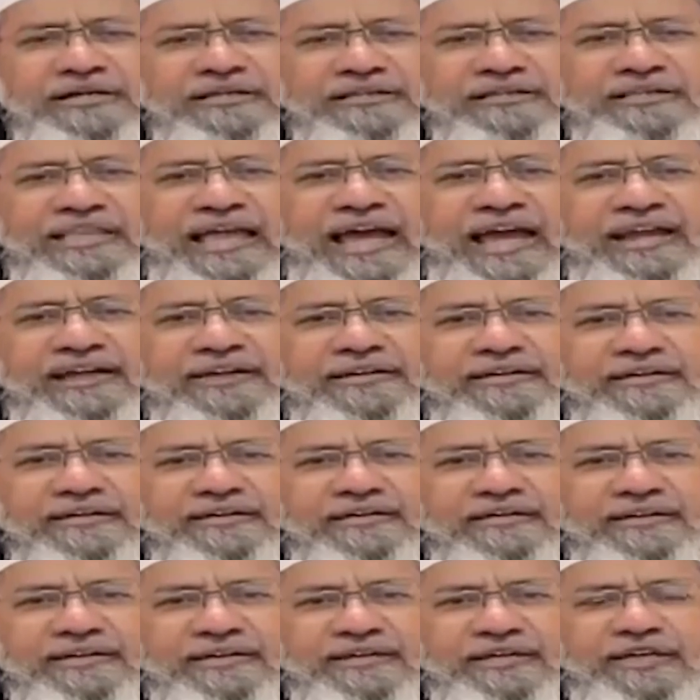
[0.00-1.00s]
that
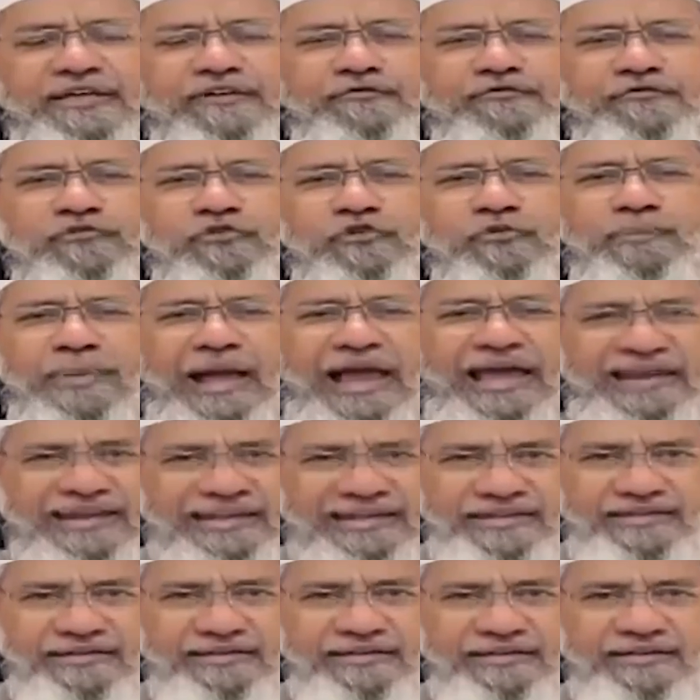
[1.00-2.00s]
if you
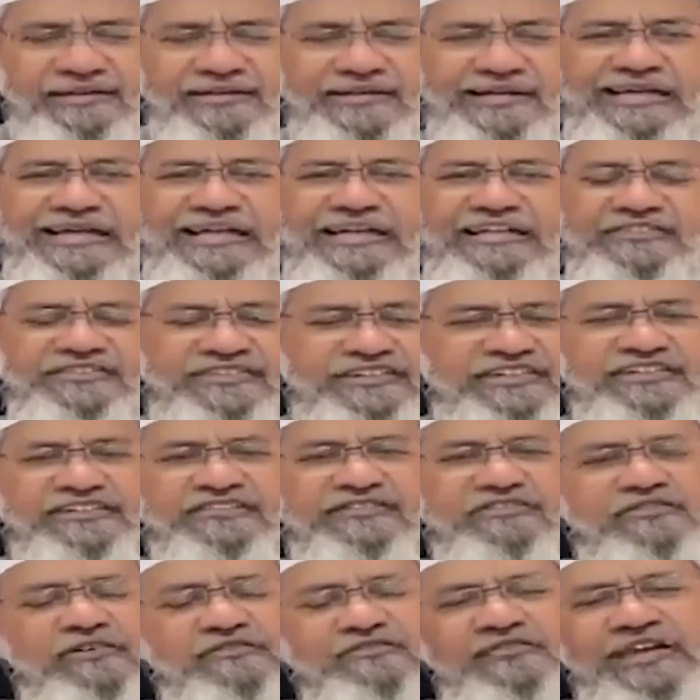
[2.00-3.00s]
marry a
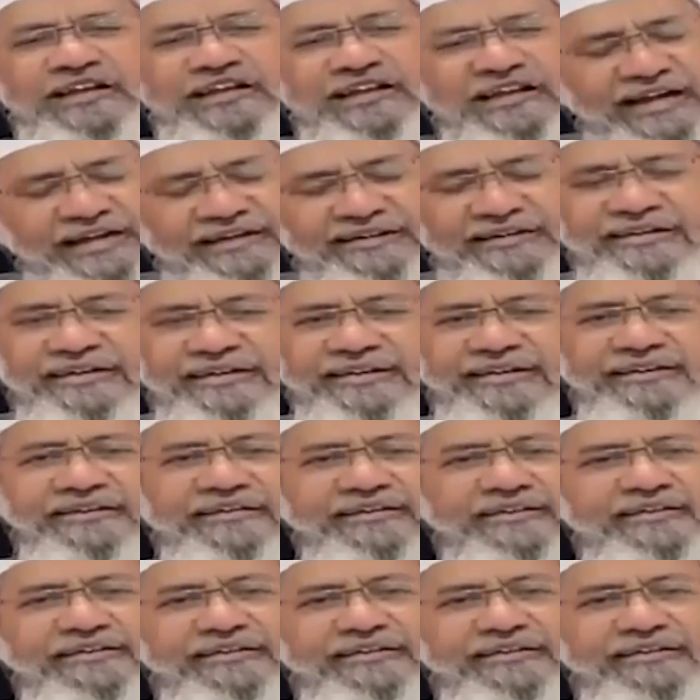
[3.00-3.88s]
citizen of that country,